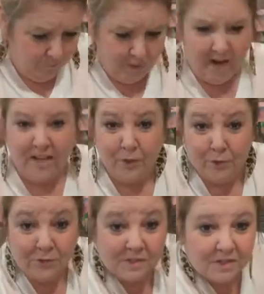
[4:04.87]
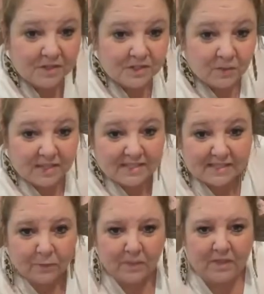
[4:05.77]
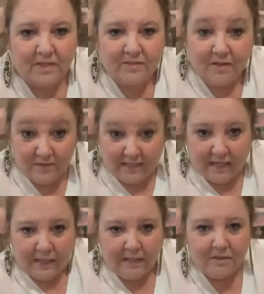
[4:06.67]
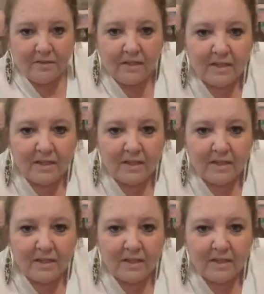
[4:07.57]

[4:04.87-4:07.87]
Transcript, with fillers: what I use, so I stick with it if I like it.